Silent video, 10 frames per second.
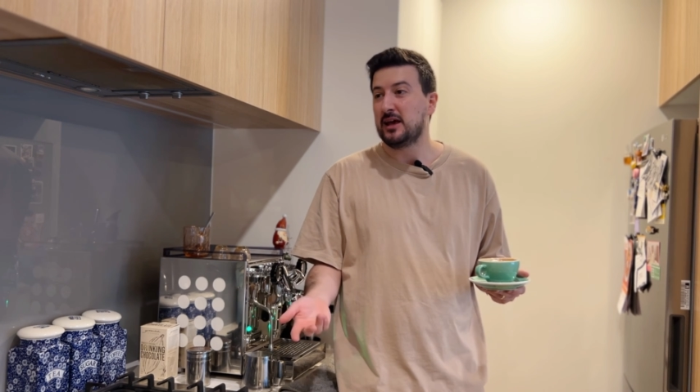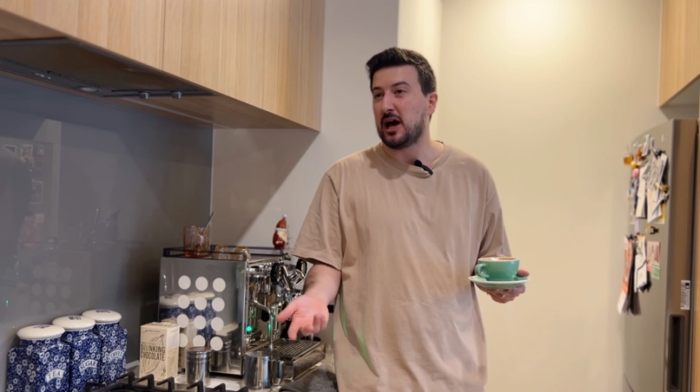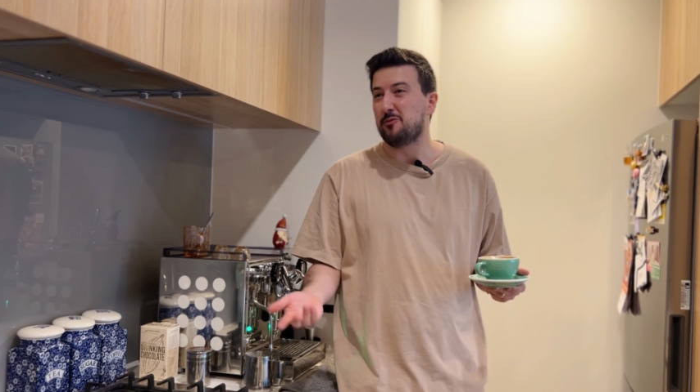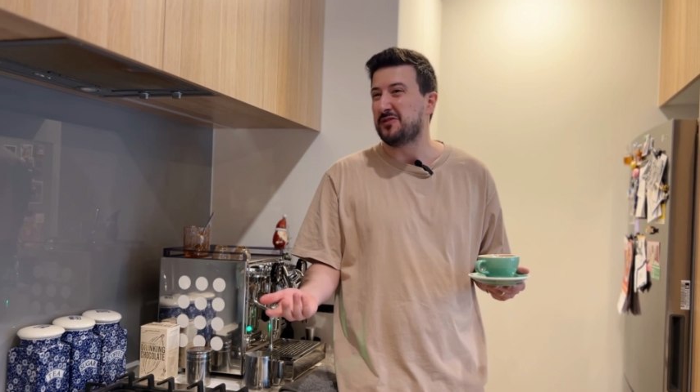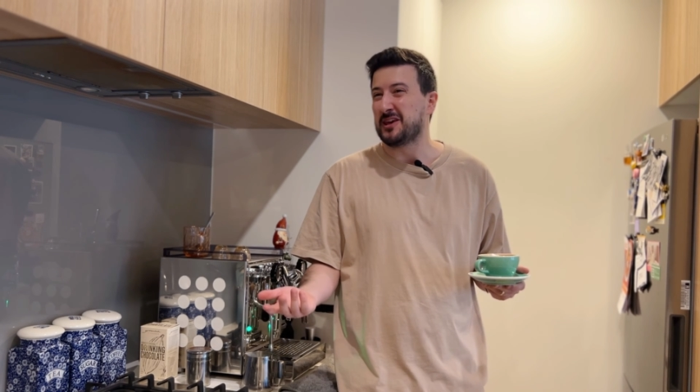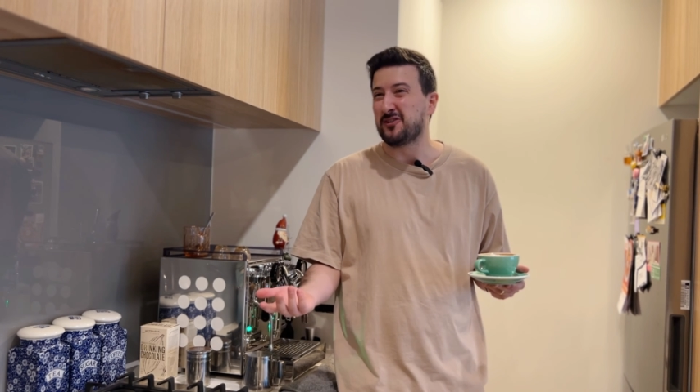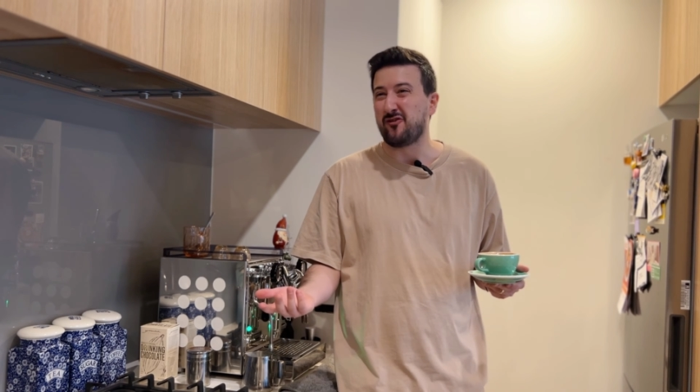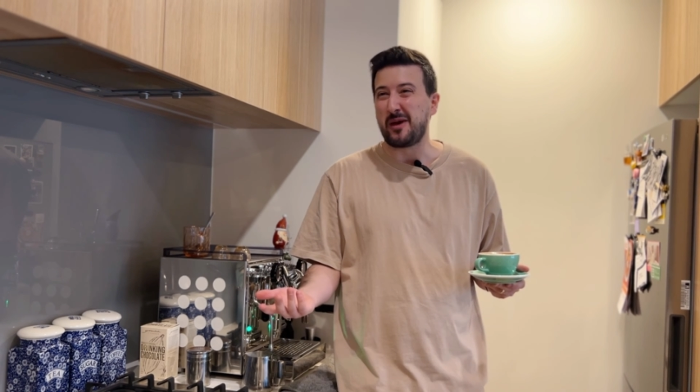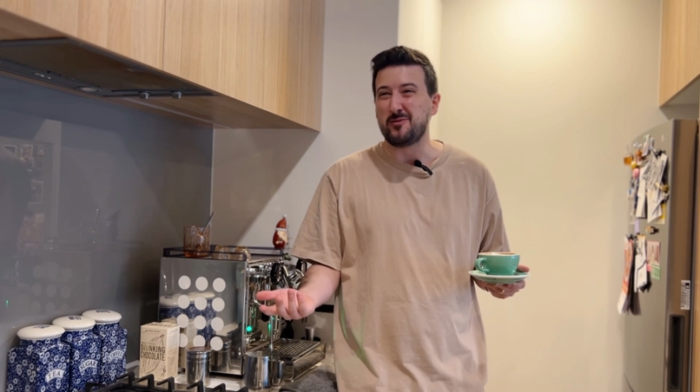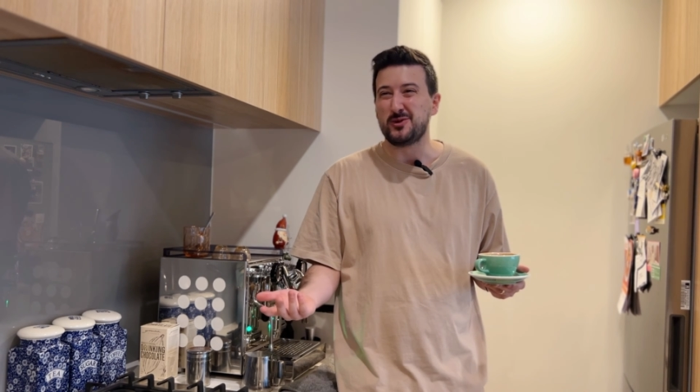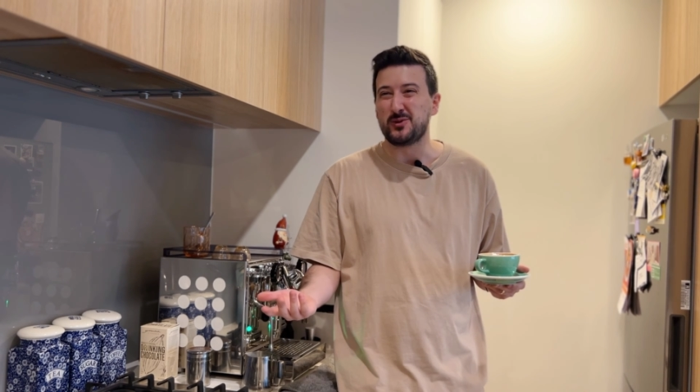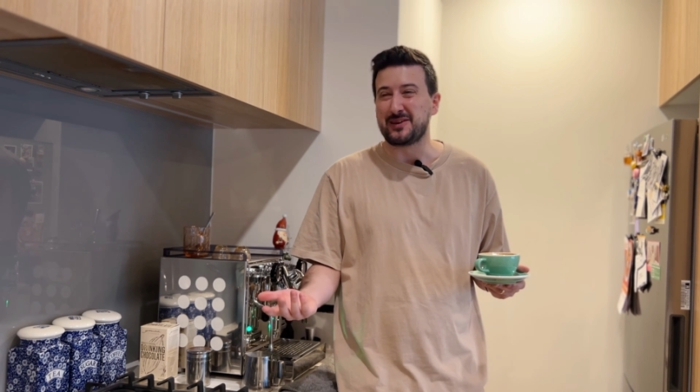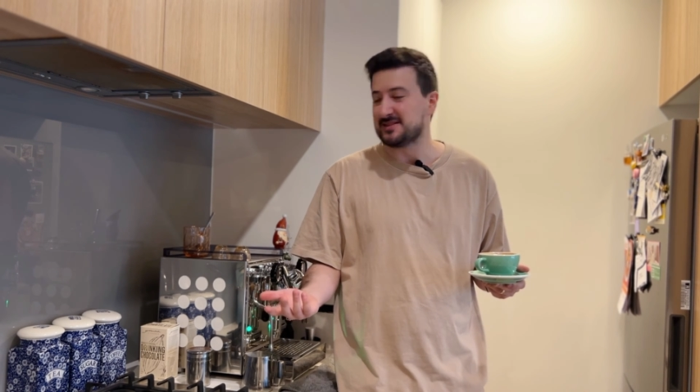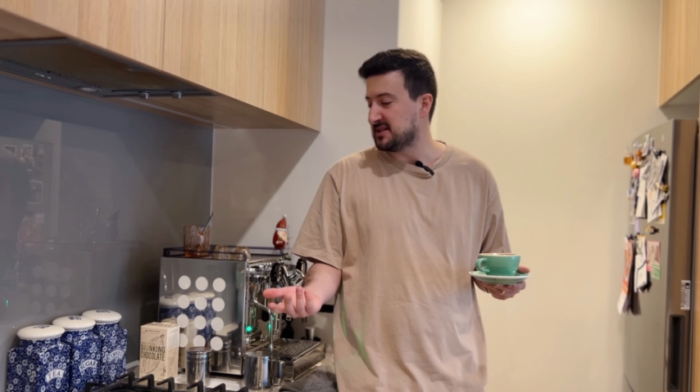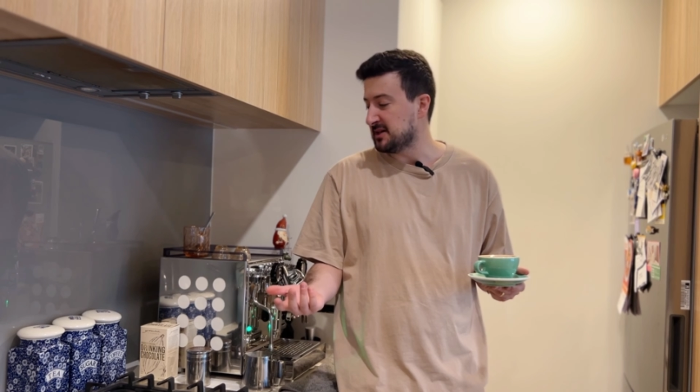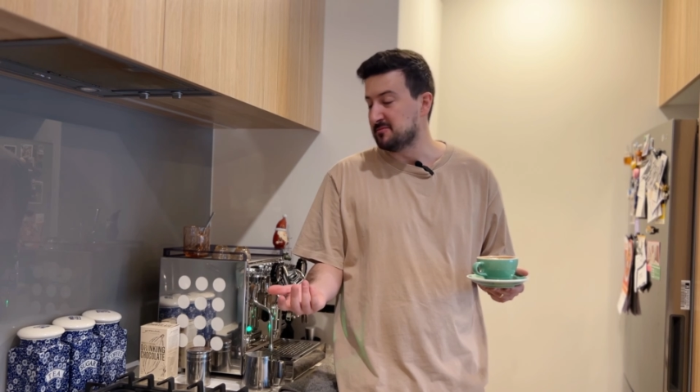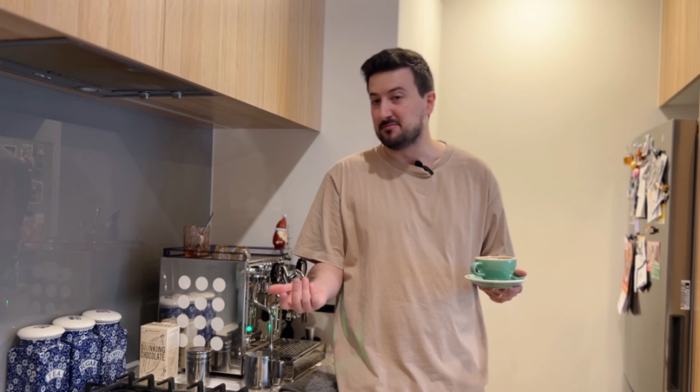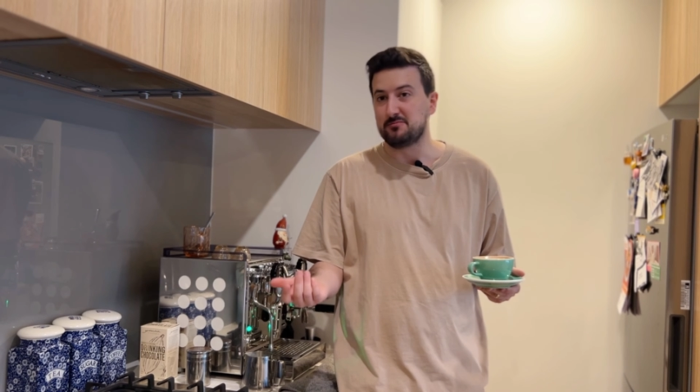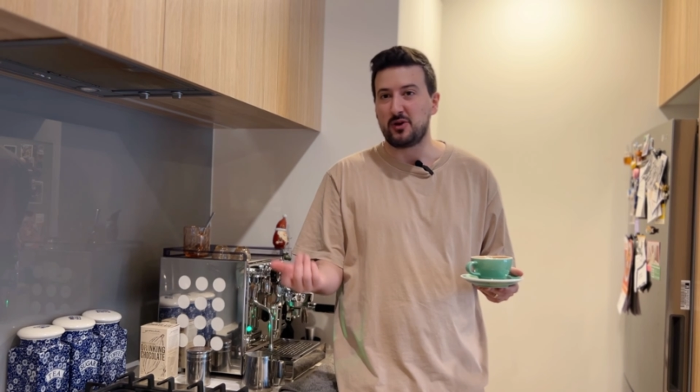I'm thinking of maybe doing some